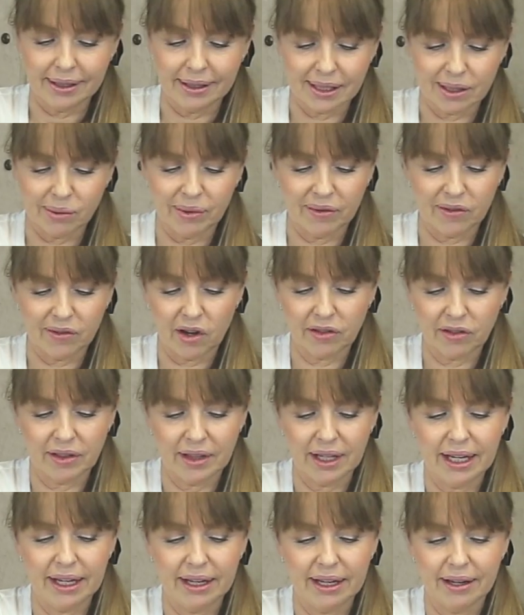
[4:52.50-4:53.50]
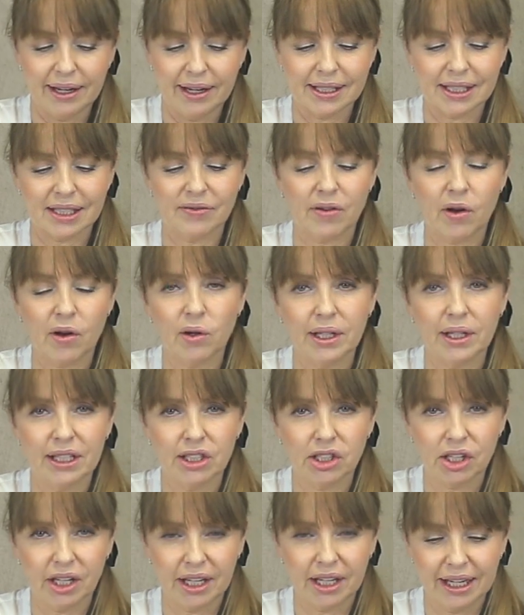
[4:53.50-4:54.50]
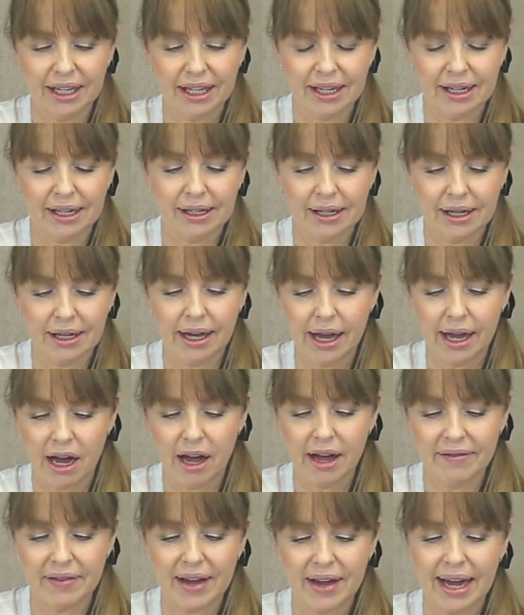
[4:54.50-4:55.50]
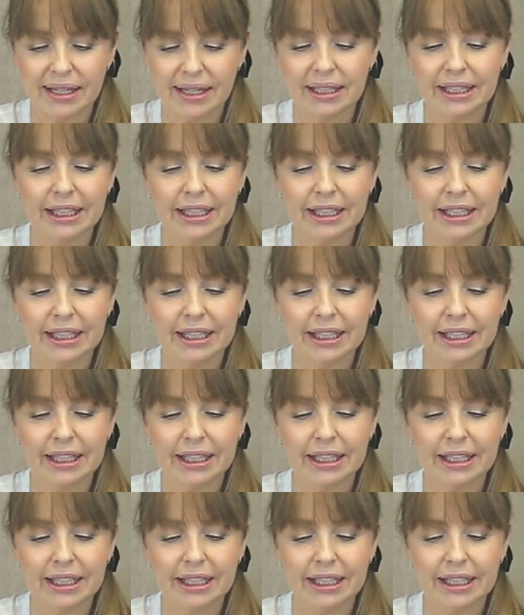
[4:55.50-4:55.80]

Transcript: So we've got the exfoliant here. I've added a